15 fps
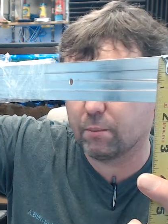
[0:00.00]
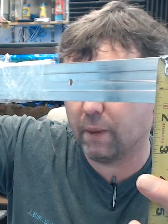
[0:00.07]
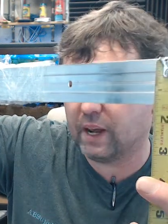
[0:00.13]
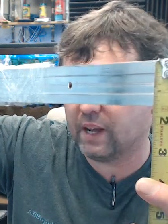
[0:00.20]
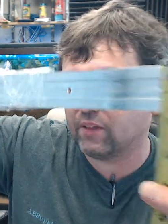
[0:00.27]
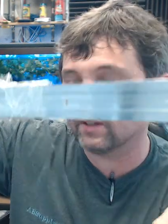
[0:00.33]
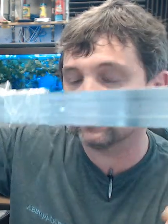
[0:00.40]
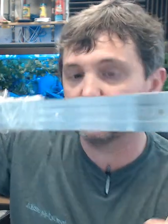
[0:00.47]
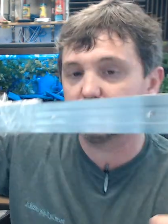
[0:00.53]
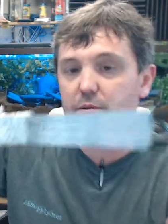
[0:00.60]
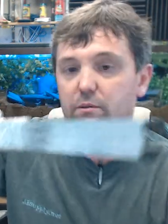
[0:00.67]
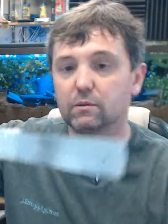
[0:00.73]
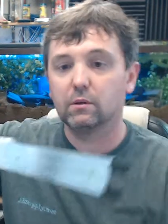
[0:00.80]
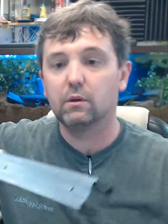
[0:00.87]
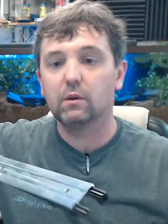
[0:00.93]
make this
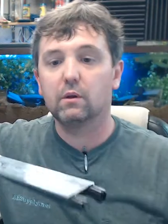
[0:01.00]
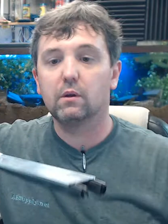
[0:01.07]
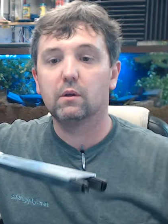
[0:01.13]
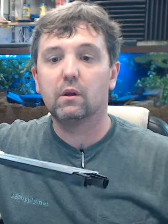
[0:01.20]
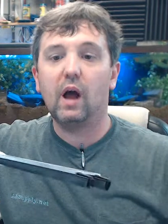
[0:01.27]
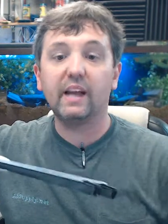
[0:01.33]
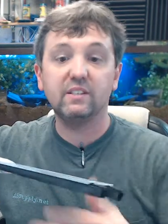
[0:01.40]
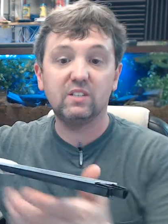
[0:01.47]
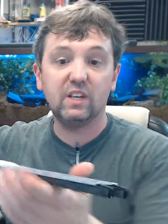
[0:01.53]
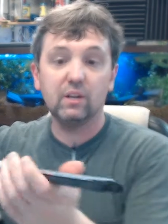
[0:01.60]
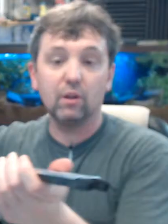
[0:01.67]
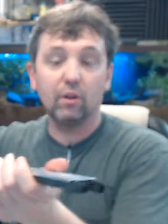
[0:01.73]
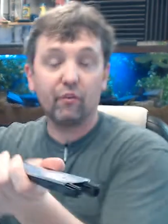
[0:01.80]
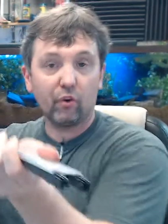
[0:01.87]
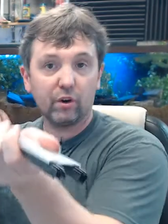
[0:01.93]

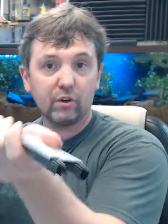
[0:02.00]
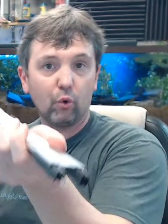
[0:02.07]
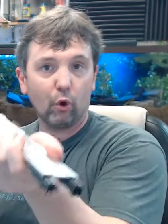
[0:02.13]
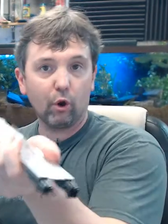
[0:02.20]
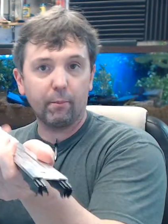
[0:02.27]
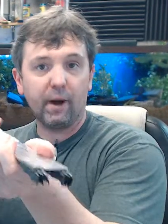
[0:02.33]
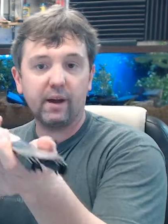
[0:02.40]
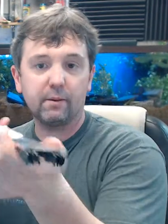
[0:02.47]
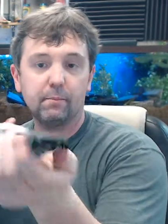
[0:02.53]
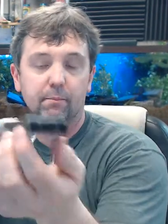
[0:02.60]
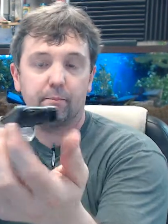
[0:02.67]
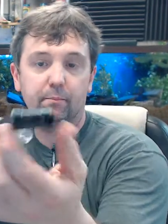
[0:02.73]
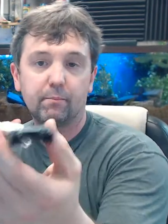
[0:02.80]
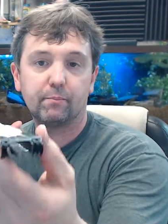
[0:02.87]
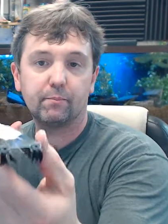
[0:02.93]
ideal for a door bottom.
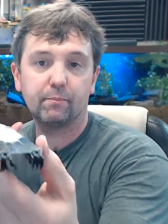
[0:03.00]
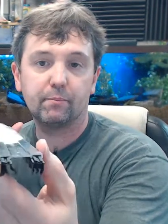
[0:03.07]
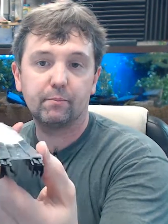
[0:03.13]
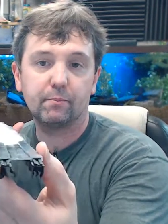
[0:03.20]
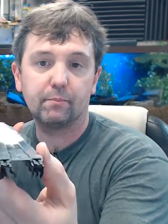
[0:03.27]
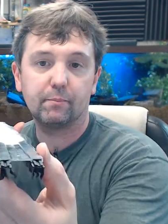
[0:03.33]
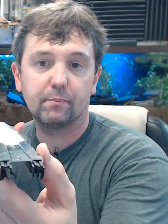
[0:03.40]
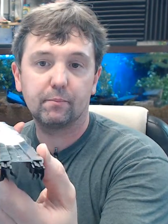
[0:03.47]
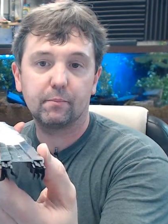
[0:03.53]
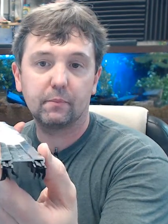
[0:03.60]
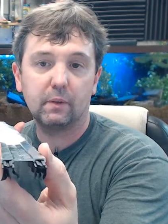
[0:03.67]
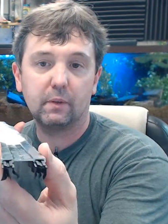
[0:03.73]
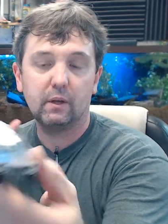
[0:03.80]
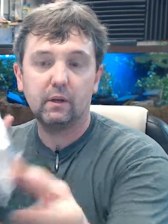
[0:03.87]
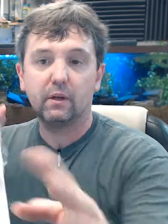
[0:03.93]

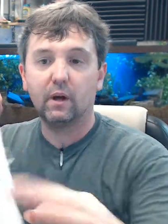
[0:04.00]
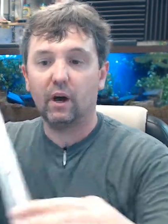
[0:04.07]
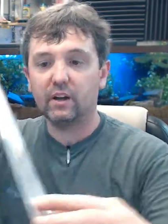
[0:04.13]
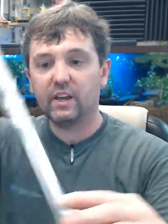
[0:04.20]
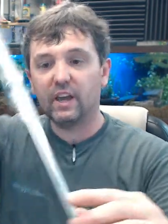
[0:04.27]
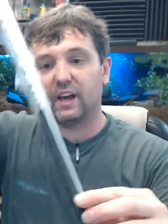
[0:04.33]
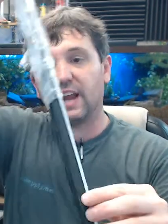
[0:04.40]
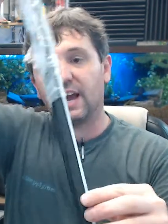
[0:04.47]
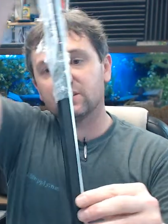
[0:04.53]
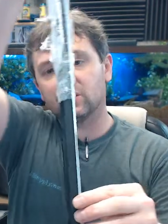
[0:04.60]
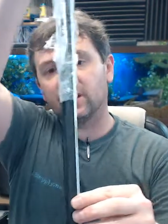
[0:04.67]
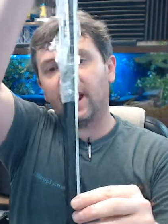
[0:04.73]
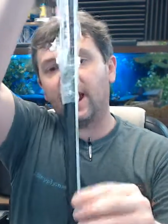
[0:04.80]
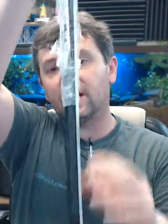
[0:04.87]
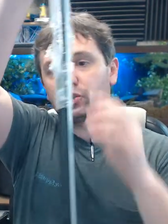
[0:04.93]
Again, as
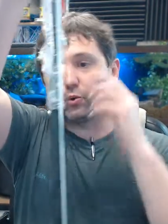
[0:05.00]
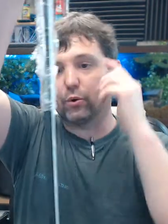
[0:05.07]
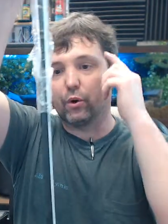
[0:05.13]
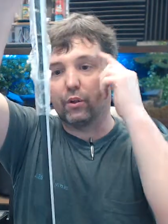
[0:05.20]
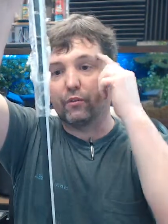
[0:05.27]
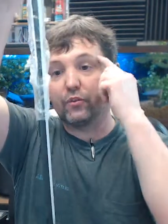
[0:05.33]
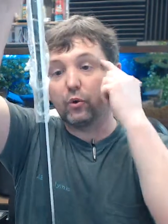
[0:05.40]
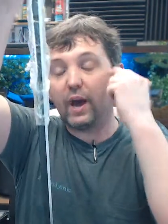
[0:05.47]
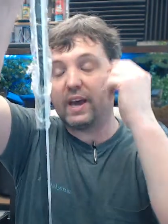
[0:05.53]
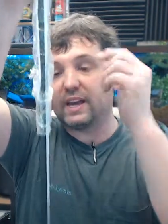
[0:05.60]
an astragal, if you had